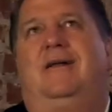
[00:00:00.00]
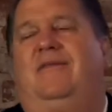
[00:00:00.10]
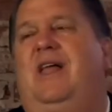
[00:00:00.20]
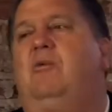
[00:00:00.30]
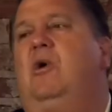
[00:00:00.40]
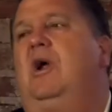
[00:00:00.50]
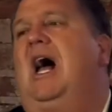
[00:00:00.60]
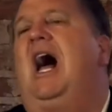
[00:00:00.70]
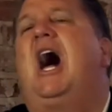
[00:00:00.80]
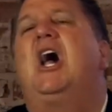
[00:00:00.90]
They were
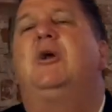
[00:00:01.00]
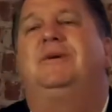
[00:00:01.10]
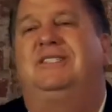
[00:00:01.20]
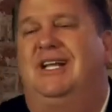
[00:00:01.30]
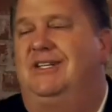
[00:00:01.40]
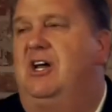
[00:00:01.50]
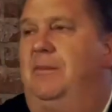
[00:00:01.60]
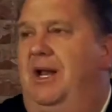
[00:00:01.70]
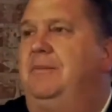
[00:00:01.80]
100% dominant.